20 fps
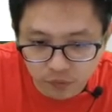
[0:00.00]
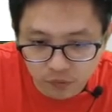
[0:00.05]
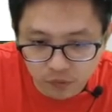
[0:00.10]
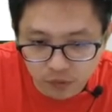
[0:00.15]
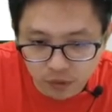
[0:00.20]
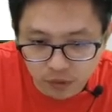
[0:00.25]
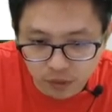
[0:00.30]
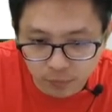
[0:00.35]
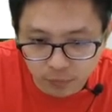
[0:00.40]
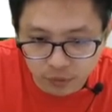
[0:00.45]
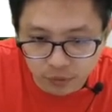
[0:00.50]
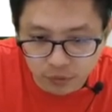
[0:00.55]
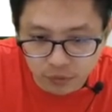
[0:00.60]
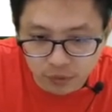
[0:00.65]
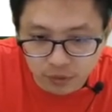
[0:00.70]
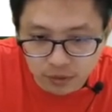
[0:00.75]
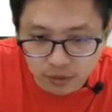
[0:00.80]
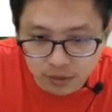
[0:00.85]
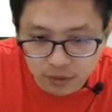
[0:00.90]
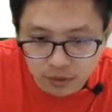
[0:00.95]

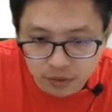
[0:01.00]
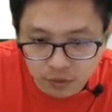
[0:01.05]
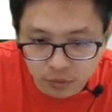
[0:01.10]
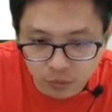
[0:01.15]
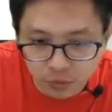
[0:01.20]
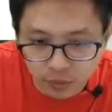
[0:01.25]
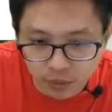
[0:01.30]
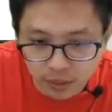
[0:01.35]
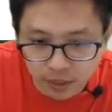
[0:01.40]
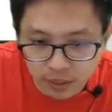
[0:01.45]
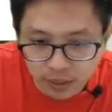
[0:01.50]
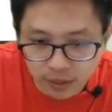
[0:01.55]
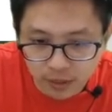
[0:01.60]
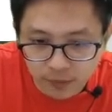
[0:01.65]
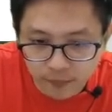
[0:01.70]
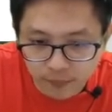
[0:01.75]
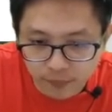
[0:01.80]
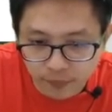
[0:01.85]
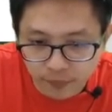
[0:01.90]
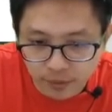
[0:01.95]
9.36 square
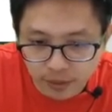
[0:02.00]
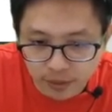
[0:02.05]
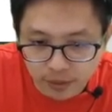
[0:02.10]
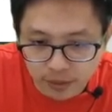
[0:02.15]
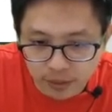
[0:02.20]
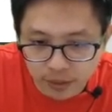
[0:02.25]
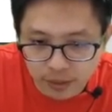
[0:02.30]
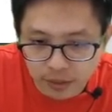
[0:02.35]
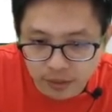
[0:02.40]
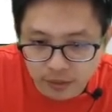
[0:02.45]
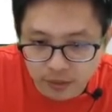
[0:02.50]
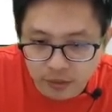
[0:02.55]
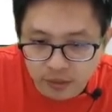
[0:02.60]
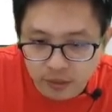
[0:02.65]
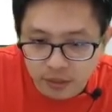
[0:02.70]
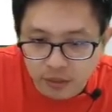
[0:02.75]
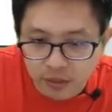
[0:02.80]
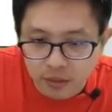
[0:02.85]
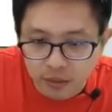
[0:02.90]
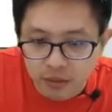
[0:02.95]
and then
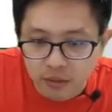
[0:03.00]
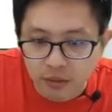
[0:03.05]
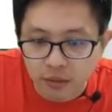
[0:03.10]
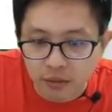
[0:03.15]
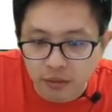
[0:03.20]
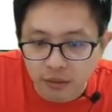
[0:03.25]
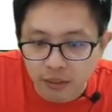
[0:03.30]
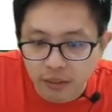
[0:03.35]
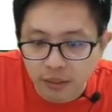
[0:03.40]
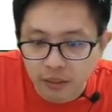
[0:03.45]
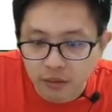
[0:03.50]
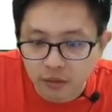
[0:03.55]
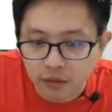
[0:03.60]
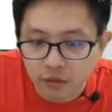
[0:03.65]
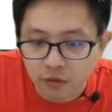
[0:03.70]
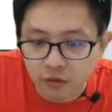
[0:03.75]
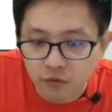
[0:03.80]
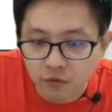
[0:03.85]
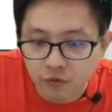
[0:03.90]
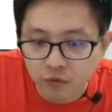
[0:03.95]
the
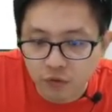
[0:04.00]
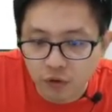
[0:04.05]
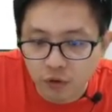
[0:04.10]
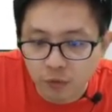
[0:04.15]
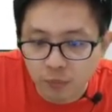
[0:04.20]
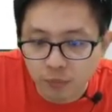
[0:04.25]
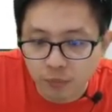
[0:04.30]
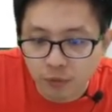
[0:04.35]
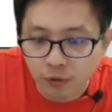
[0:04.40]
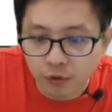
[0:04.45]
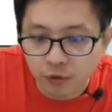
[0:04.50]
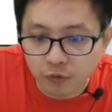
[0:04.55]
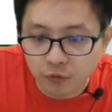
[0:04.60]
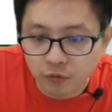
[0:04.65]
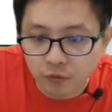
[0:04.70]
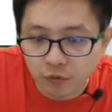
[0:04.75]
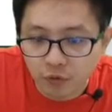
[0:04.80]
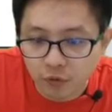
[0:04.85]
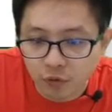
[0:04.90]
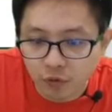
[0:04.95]
negative
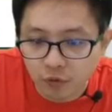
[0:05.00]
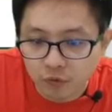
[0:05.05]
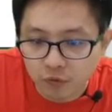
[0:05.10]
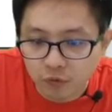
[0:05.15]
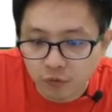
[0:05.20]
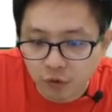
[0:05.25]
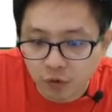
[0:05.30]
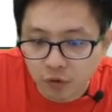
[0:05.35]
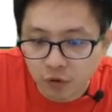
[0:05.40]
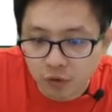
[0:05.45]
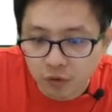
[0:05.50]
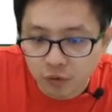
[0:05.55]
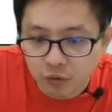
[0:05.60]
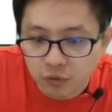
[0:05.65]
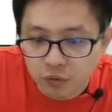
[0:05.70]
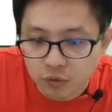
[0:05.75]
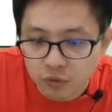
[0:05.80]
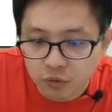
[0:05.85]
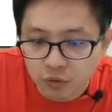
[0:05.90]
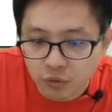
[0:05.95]
4.44
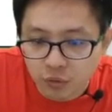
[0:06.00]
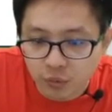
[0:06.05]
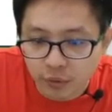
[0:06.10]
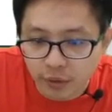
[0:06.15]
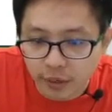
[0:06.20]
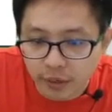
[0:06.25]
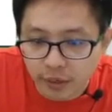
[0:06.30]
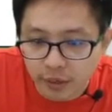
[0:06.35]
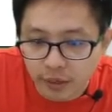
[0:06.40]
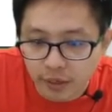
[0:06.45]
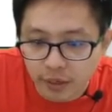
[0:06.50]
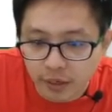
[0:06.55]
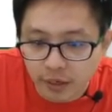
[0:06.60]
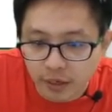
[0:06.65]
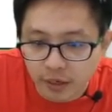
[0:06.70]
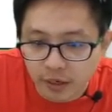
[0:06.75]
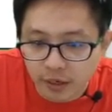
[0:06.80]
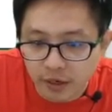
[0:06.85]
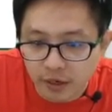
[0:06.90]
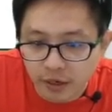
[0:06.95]

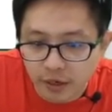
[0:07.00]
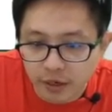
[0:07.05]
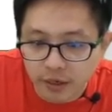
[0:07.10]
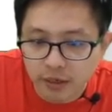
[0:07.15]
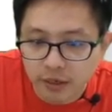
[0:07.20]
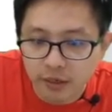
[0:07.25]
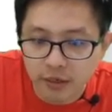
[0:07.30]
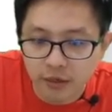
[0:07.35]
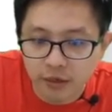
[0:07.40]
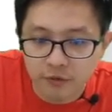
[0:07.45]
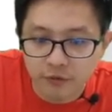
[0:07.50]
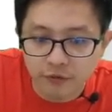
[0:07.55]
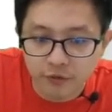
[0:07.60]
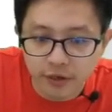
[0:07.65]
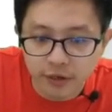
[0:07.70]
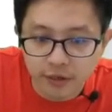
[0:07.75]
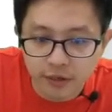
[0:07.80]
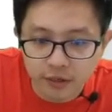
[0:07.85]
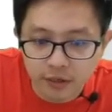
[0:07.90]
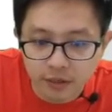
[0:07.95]
square. Ah,
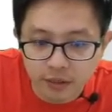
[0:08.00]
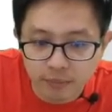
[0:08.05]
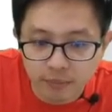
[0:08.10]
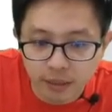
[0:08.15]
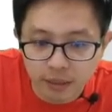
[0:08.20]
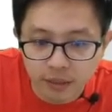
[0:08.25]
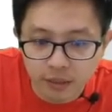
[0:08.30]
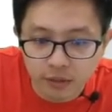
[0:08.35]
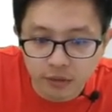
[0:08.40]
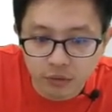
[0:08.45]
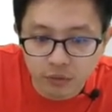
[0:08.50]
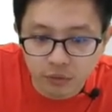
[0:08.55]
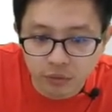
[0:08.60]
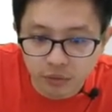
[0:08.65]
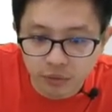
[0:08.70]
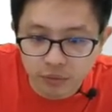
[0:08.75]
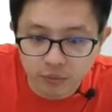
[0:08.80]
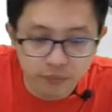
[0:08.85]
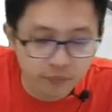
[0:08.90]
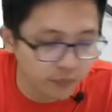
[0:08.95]
find the magnitude.
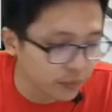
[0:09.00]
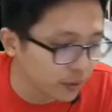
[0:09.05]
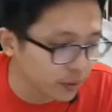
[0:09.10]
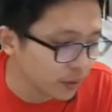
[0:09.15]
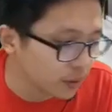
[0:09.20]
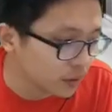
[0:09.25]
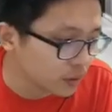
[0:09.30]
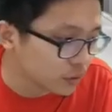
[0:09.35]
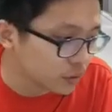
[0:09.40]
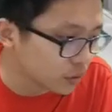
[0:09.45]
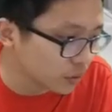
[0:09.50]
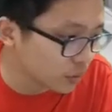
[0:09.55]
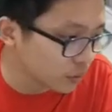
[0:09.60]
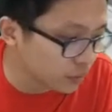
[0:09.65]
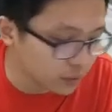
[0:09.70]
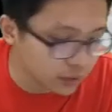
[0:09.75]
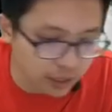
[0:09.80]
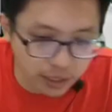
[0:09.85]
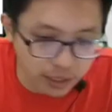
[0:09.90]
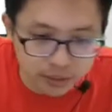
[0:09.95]

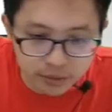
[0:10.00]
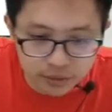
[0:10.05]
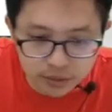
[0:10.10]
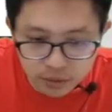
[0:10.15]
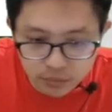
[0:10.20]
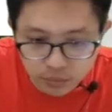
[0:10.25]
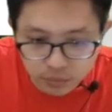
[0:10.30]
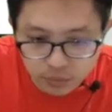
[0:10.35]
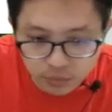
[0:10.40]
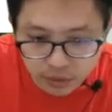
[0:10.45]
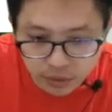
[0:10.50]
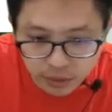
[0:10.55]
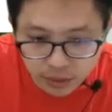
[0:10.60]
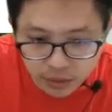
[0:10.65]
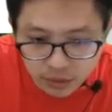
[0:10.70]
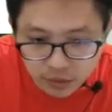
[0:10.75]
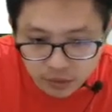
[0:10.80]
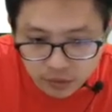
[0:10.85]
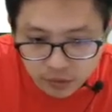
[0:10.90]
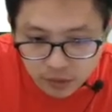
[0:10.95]
So the answer we will
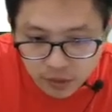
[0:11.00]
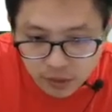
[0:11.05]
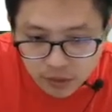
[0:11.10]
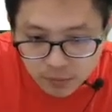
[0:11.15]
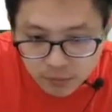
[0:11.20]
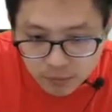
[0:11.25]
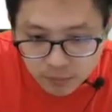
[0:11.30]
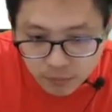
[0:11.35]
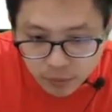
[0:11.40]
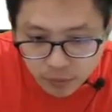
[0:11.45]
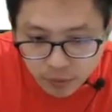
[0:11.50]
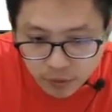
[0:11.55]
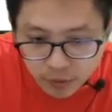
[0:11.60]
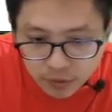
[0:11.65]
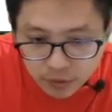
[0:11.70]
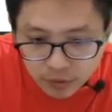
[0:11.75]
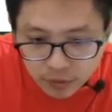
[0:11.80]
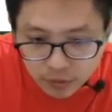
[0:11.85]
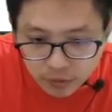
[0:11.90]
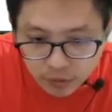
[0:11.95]
get 10.36